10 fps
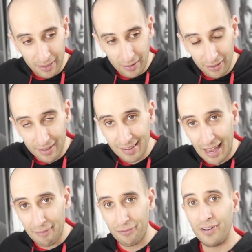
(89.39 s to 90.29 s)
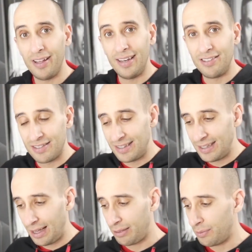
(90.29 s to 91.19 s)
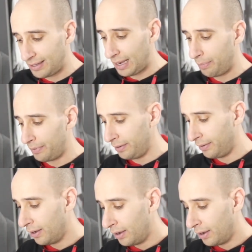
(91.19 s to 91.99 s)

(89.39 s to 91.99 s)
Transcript: putting all this effort in and just nothing was happening.